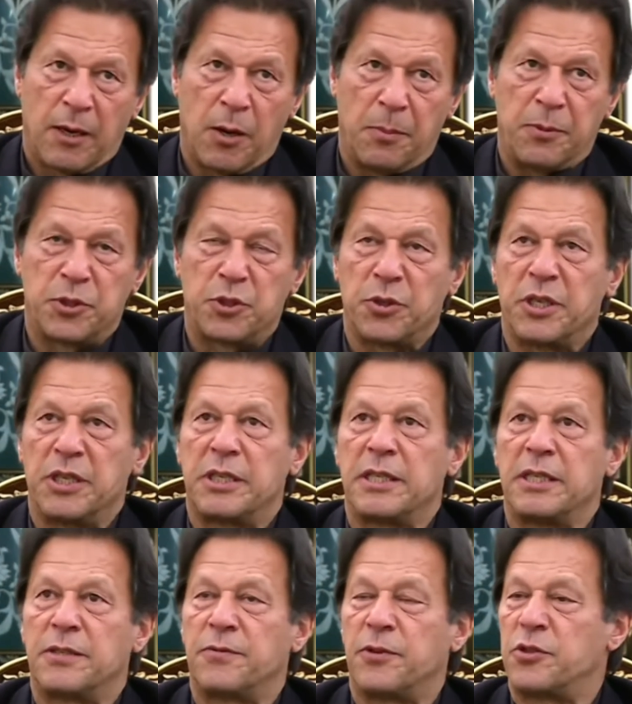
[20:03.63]

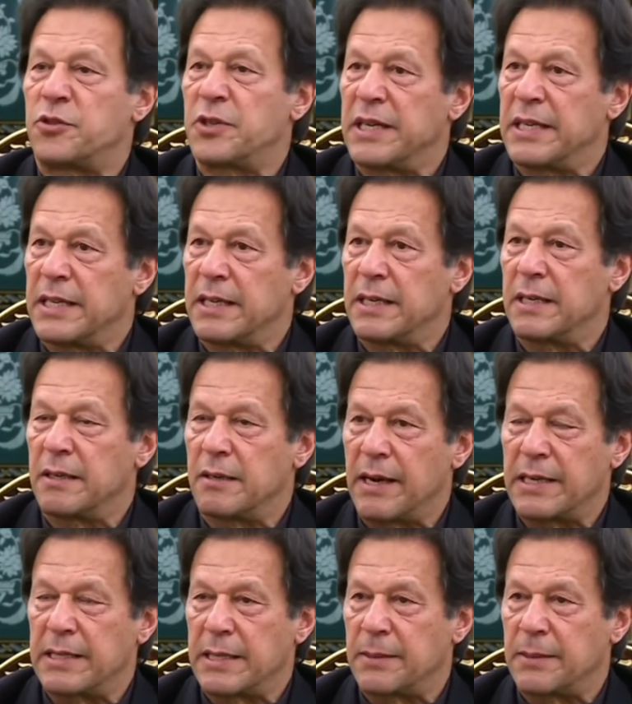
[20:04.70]
opportunities for trading right